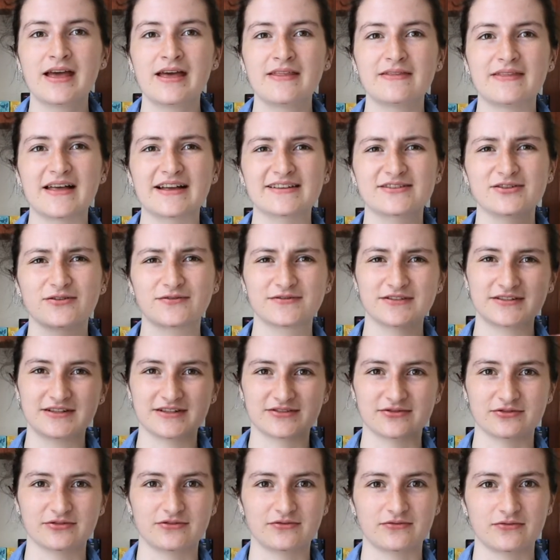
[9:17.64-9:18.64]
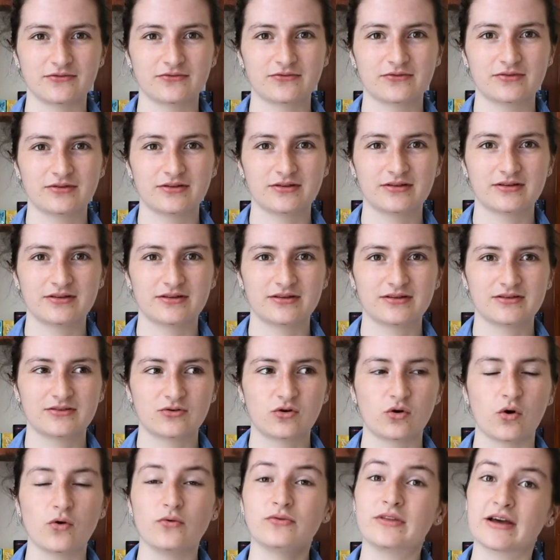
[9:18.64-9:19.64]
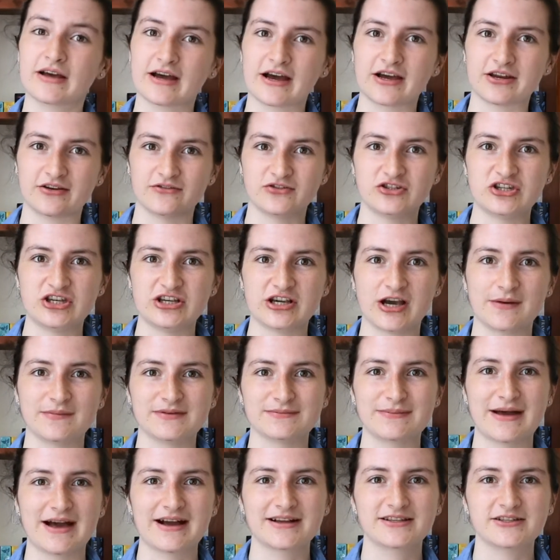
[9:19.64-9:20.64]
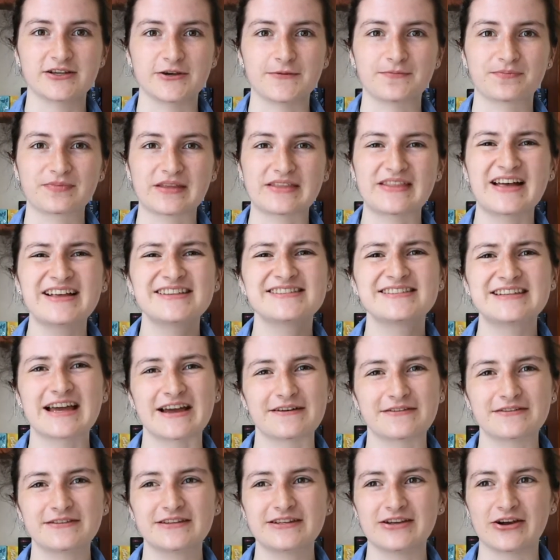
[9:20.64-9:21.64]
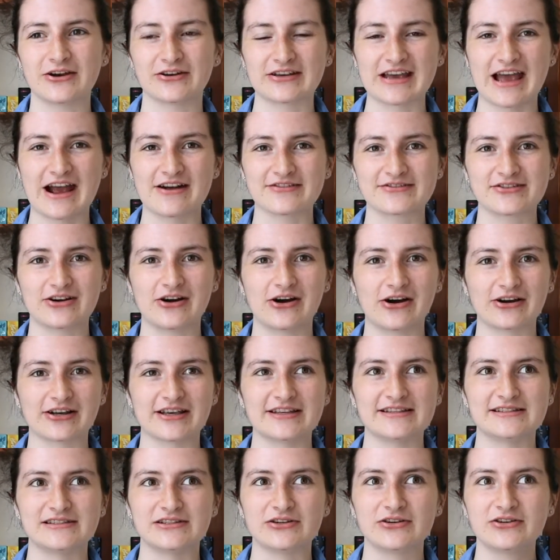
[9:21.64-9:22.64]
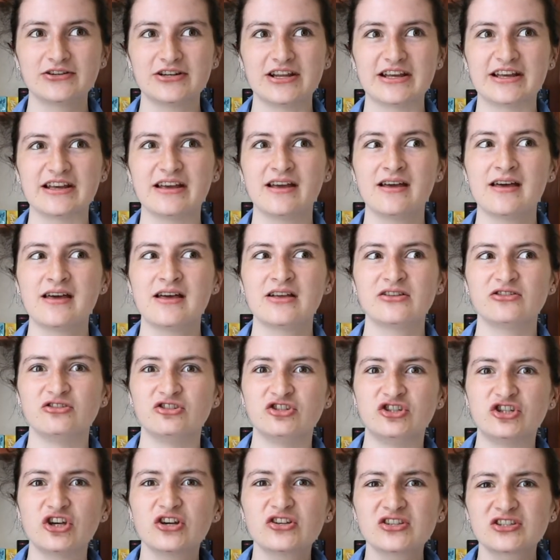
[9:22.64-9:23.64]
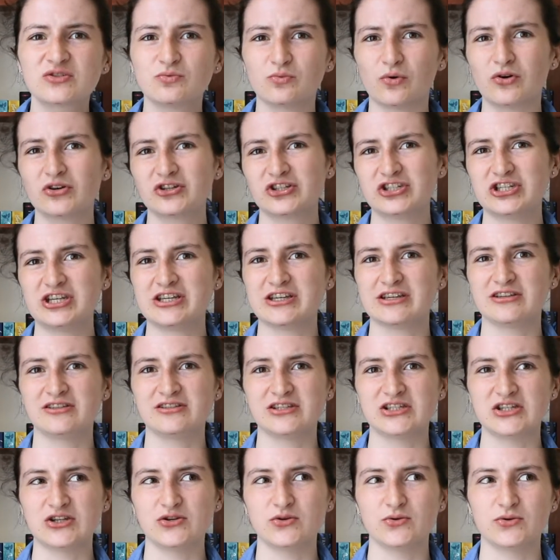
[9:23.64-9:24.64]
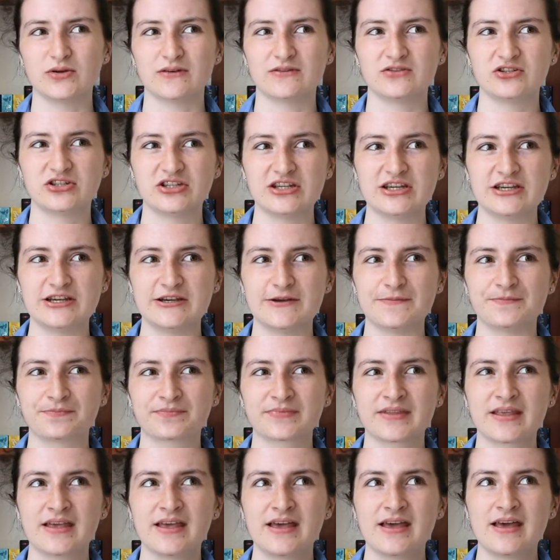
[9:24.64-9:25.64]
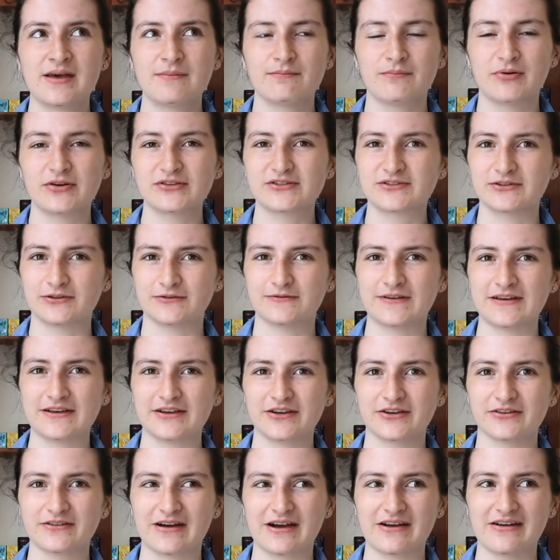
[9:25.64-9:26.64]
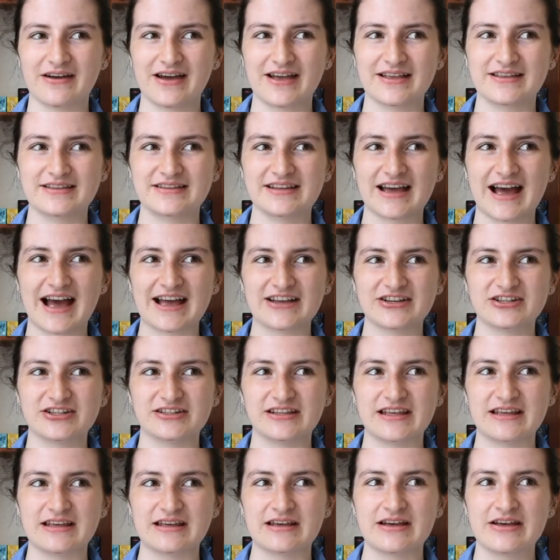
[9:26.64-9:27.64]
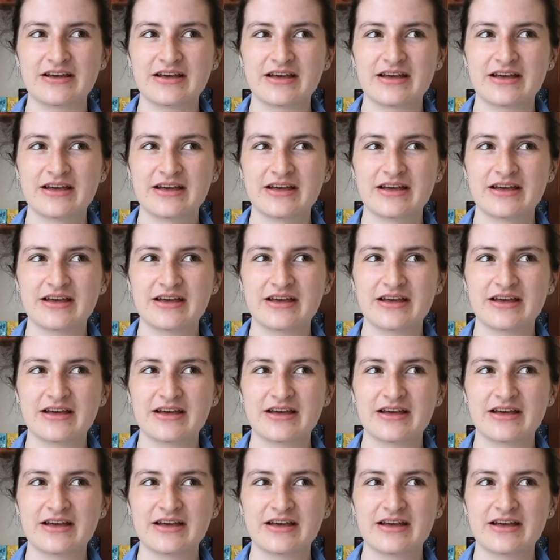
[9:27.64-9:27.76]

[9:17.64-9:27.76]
That's often a sort of quote that kind of she comes back to, and that's definitely her character arc, is learning just what she can do if she puts her finger out and actually